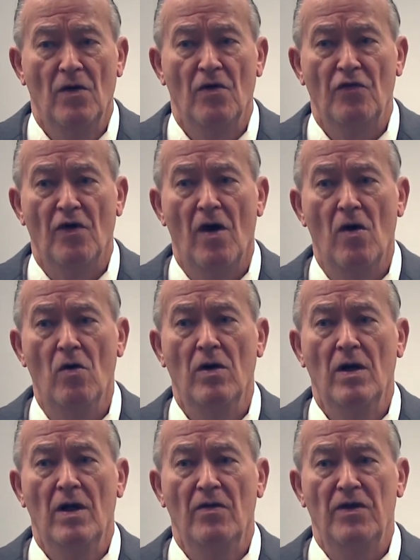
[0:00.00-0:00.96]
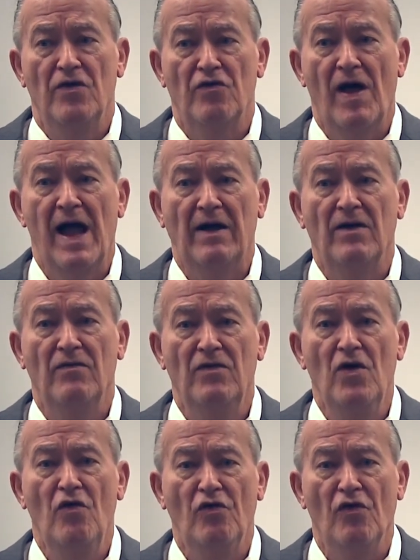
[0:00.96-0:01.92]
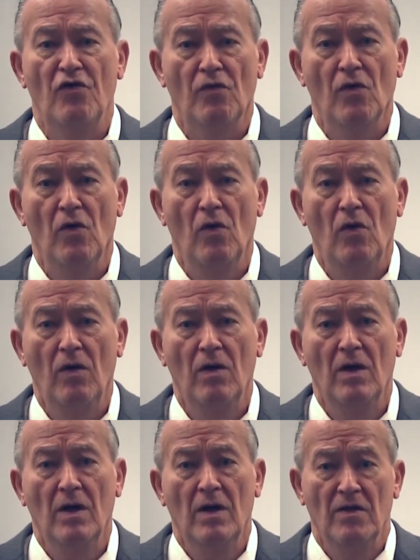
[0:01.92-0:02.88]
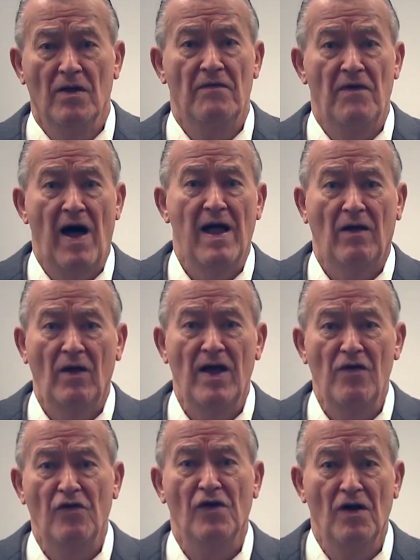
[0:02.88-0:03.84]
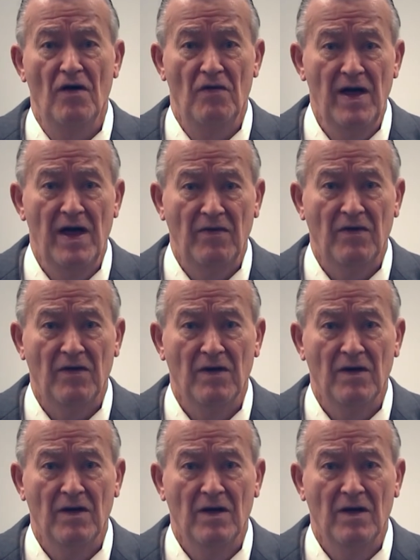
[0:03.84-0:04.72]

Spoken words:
So the attractive nuisance rule, the violation of it,